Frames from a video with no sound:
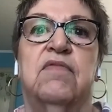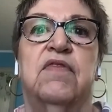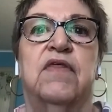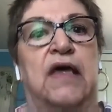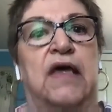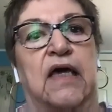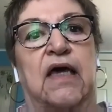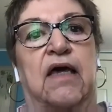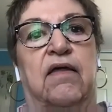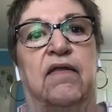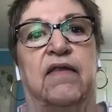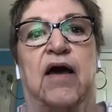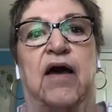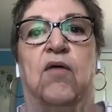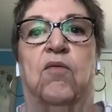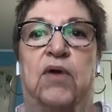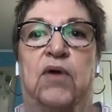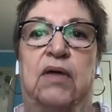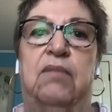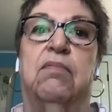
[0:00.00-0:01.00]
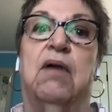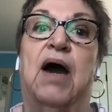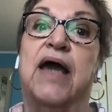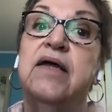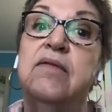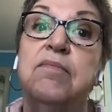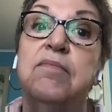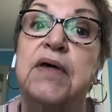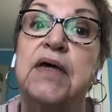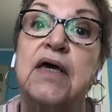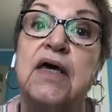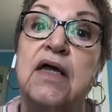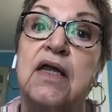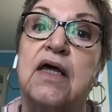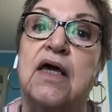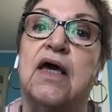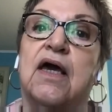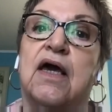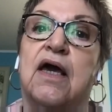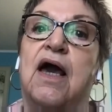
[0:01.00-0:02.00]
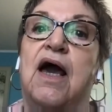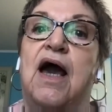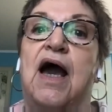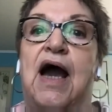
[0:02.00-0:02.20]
thinking that we might be getting